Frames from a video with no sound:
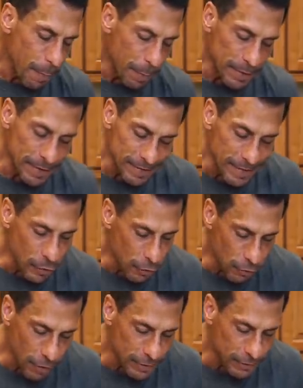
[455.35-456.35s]
But this little
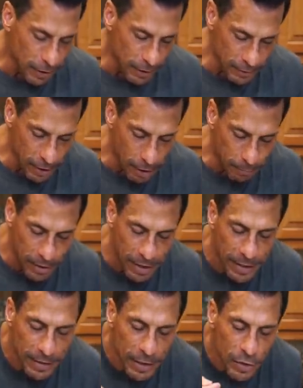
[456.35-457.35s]
crust on top that
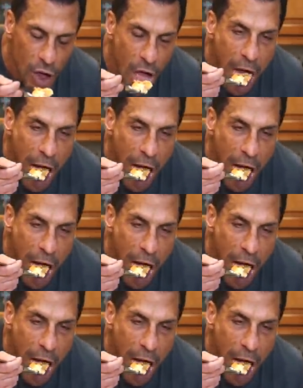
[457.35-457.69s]
I did,